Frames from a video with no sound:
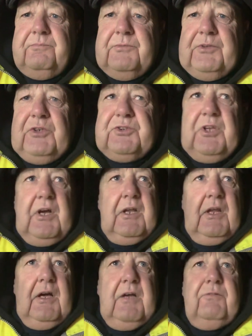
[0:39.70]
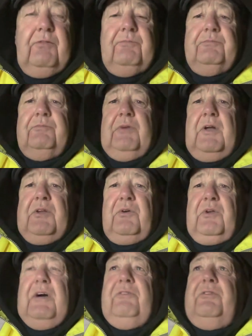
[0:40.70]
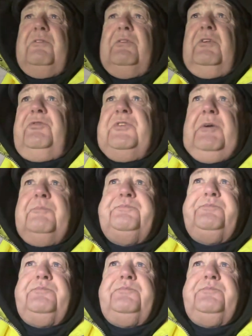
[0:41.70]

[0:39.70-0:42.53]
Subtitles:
Thursday Night Live. Had a good laugh. Loved it.